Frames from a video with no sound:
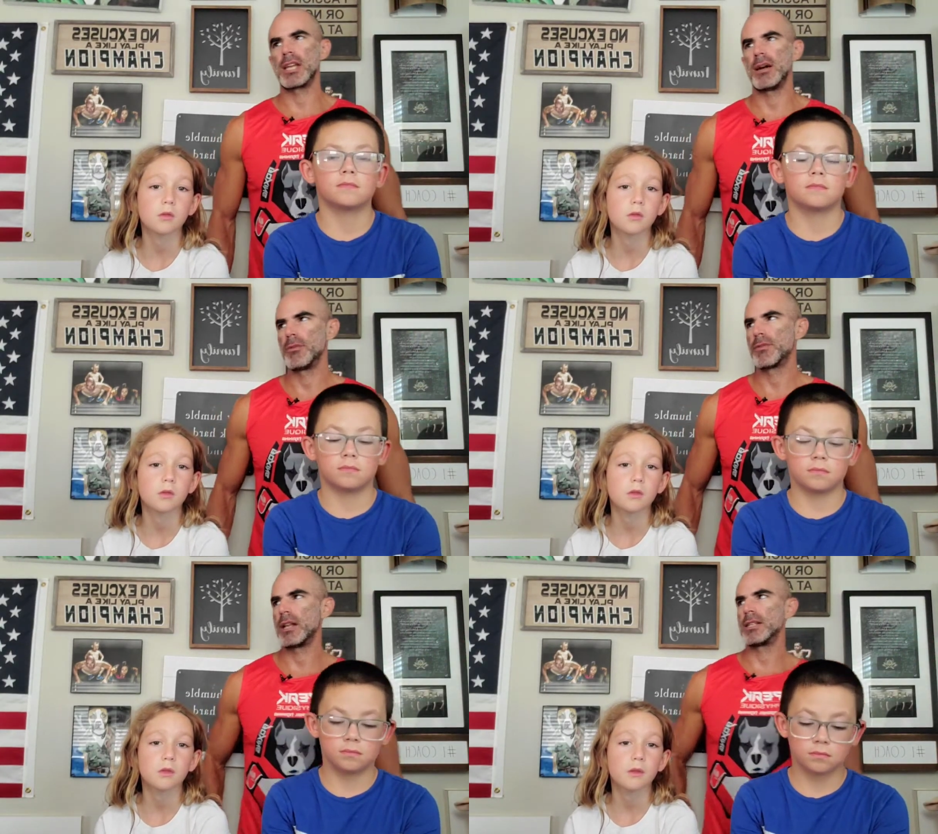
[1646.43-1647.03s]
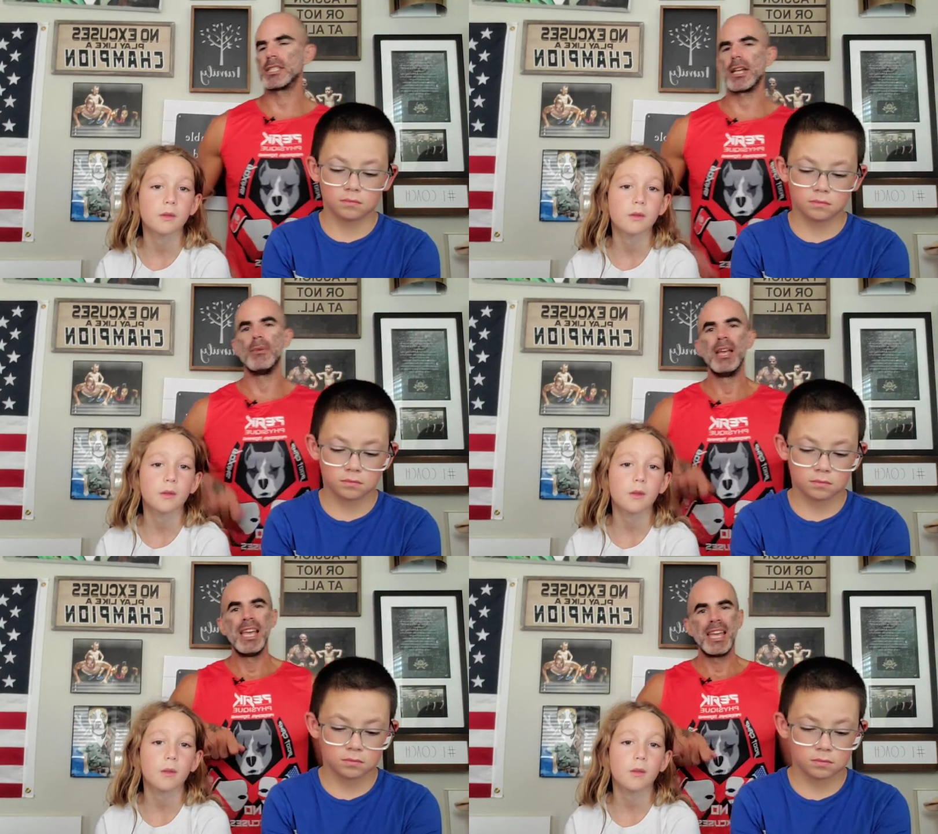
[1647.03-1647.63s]
Speaker 1: We forgot it this time.
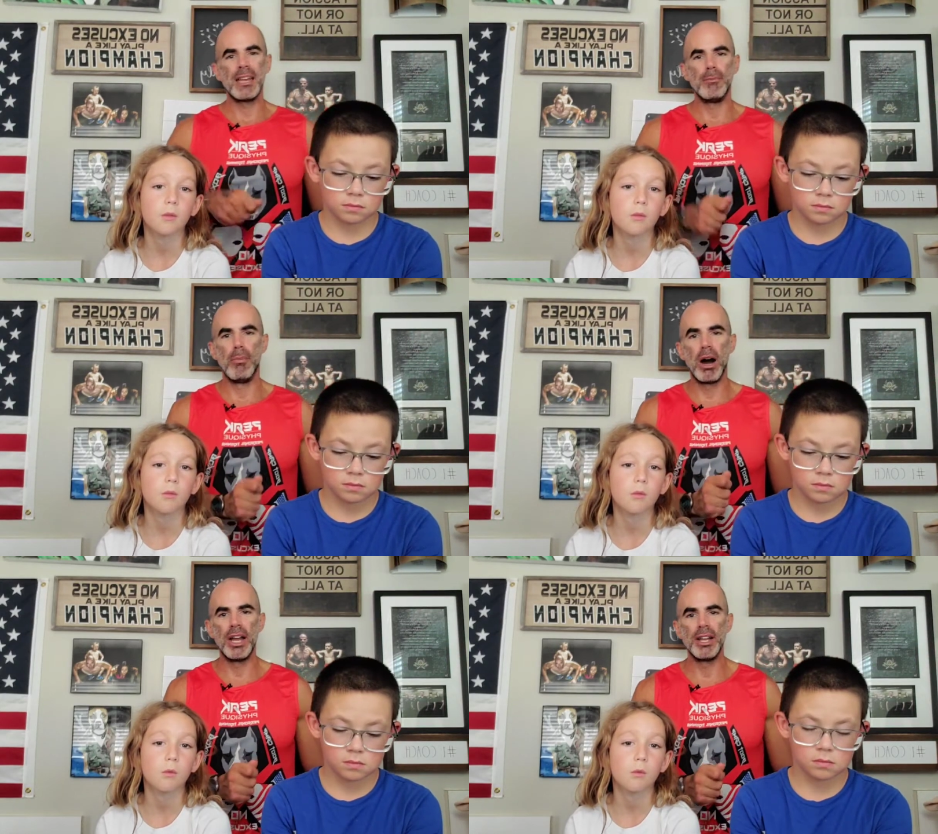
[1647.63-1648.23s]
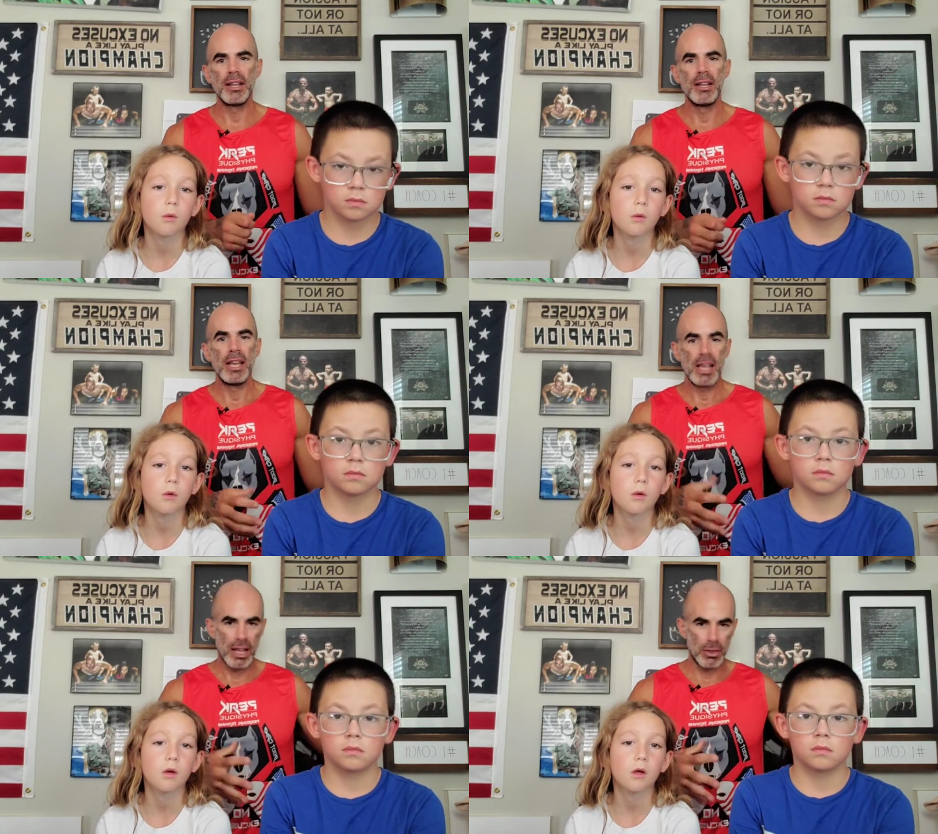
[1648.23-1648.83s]
In mud
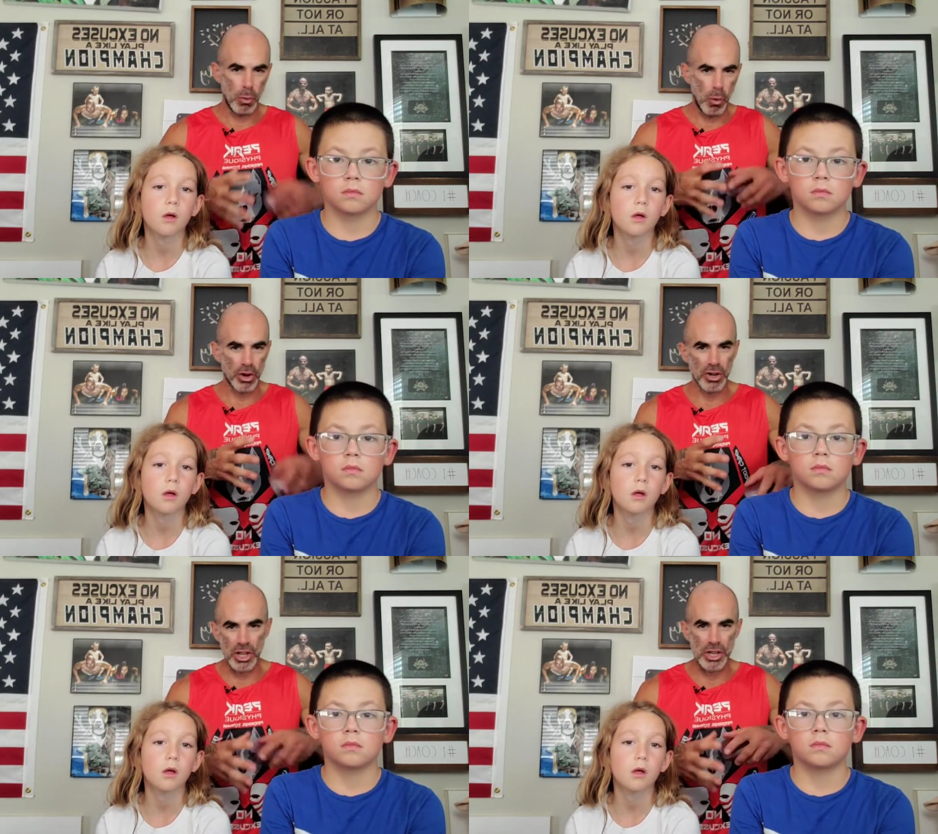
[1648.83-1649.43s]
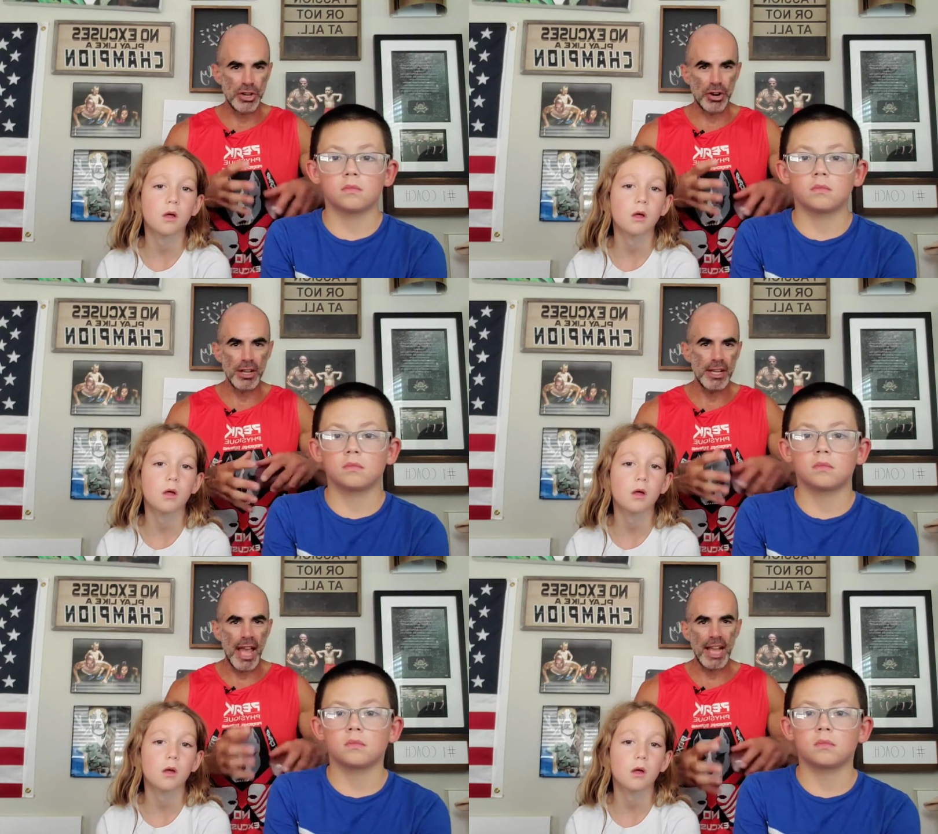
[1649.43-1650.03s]
and the water, the dirty,
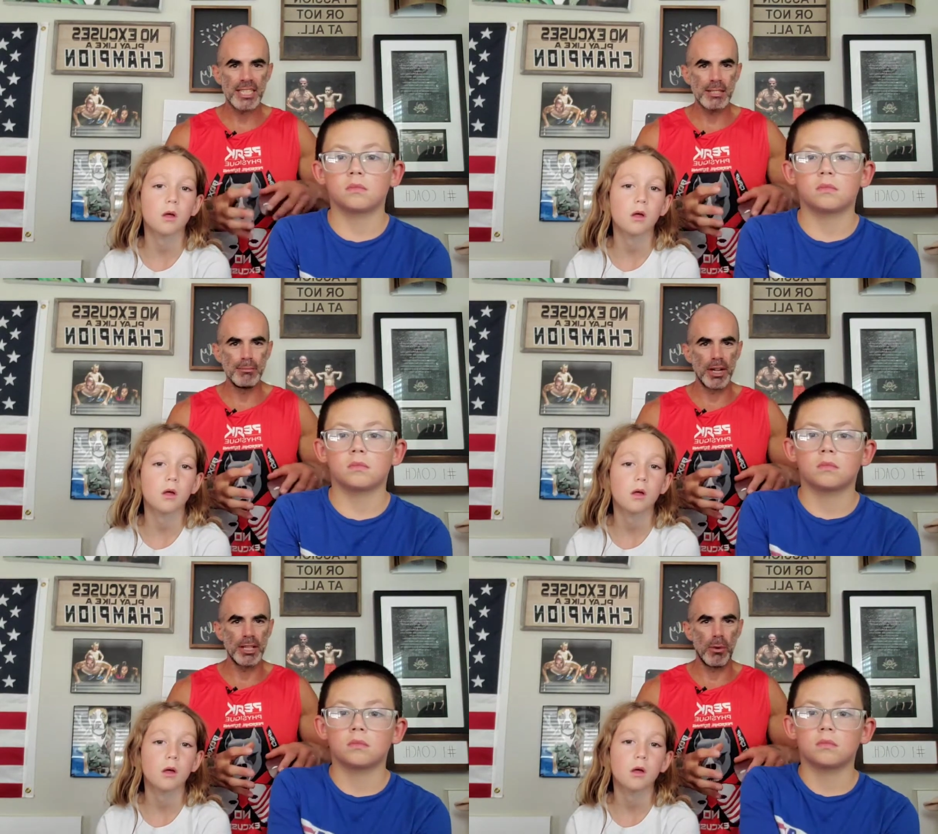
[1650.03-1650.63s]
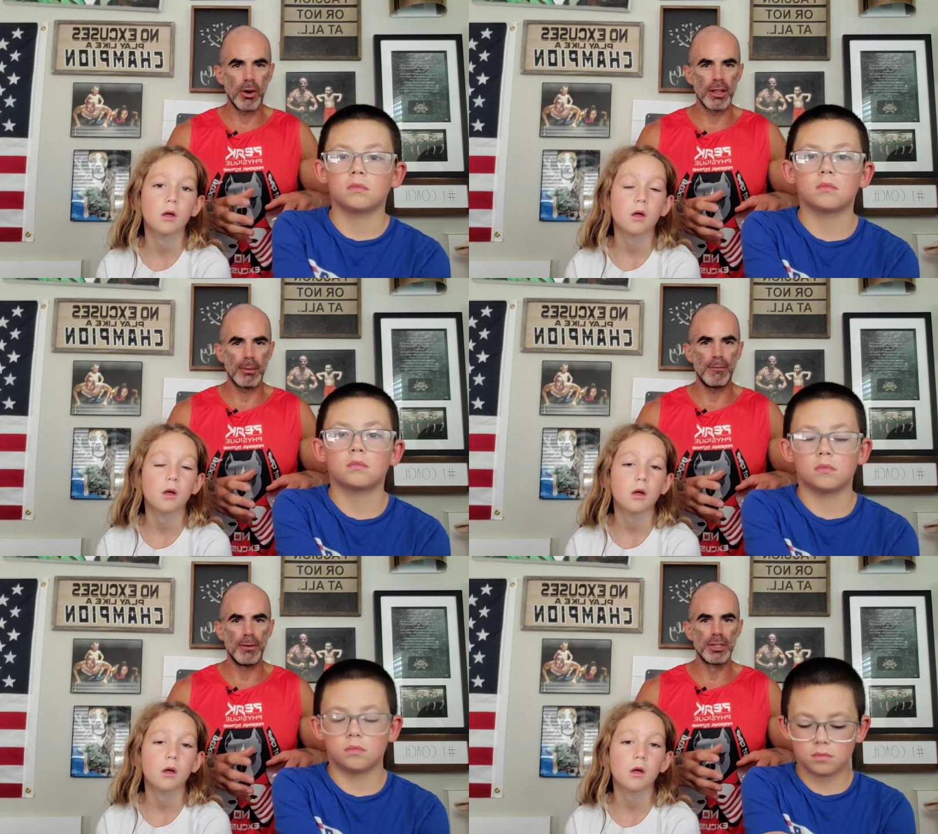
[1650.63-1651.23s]
nasty, muddy water that we
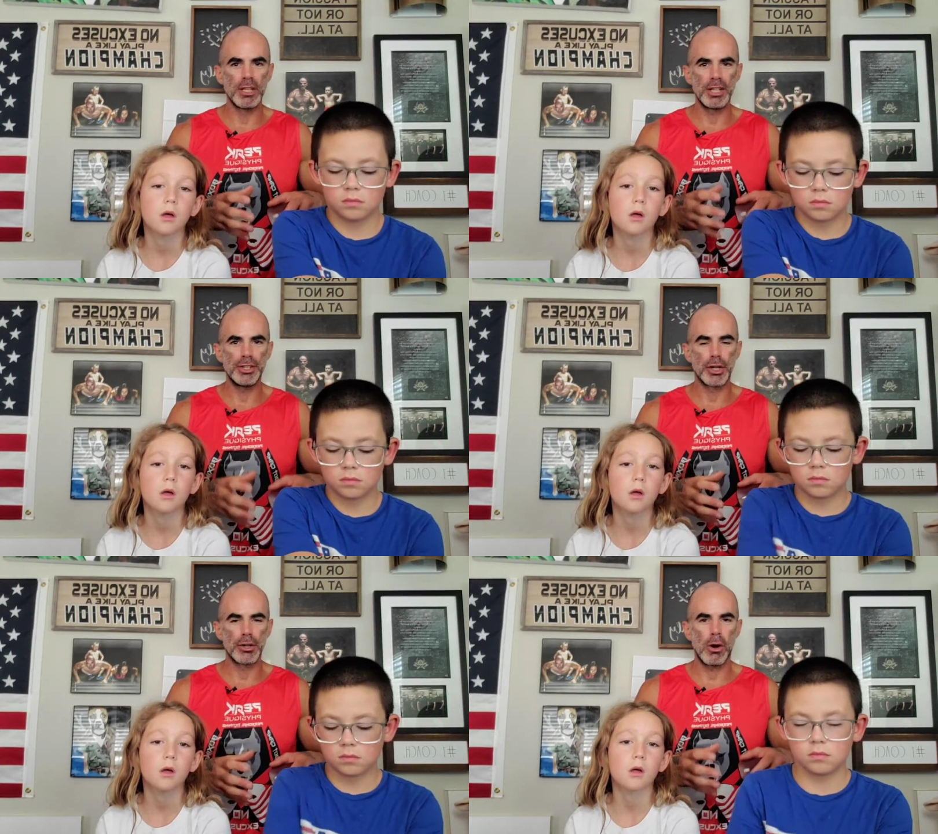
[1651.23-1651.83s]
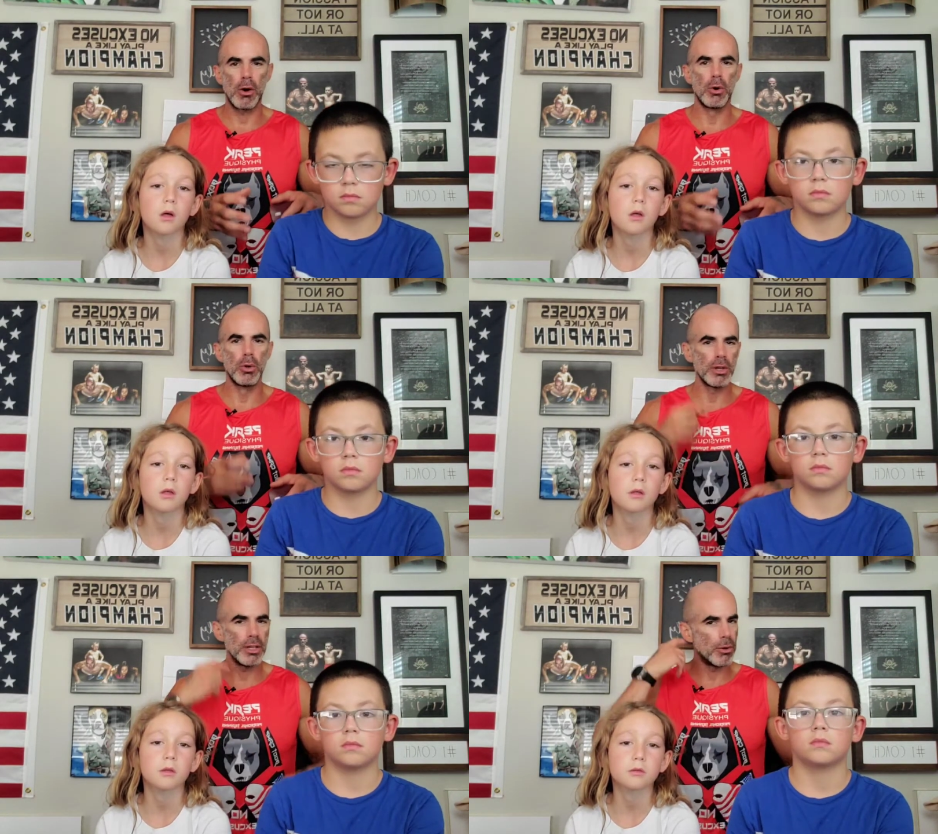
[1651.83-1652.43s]
filled in a dirt hole
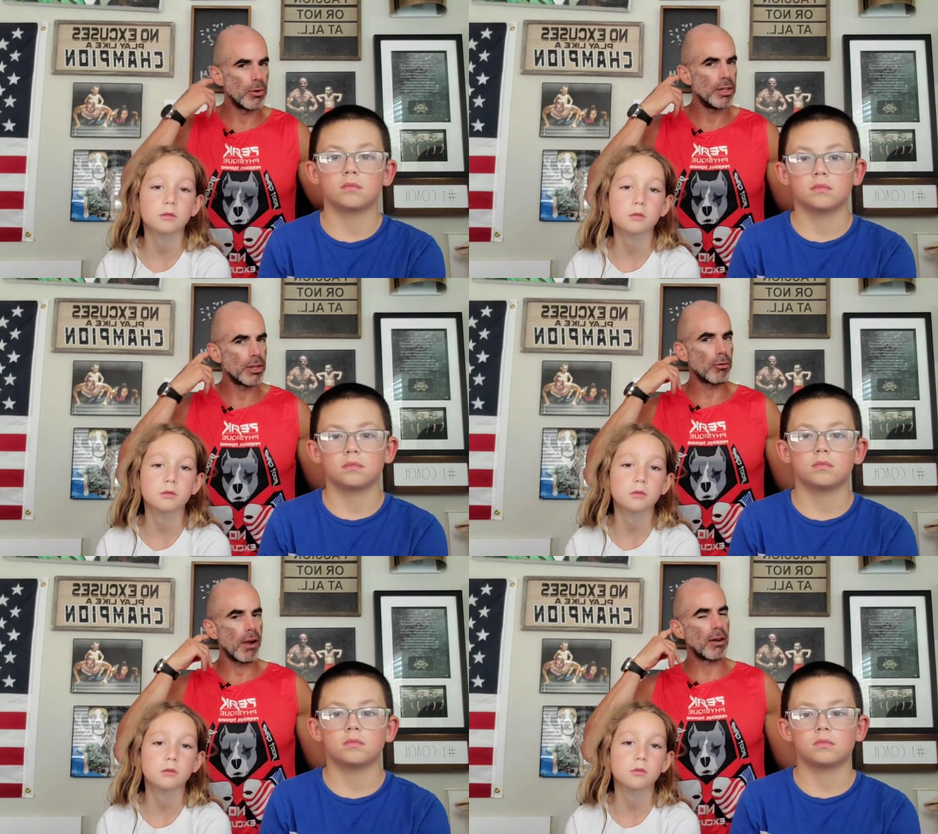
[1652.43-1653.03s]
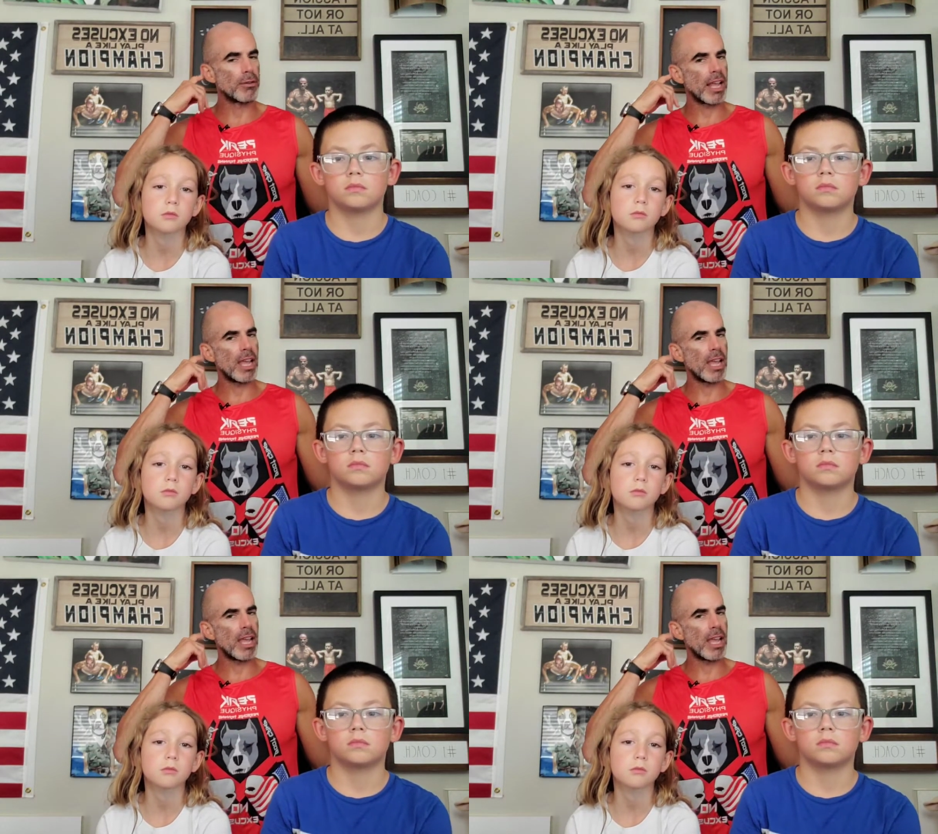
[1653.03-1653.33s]
in the in the ground that came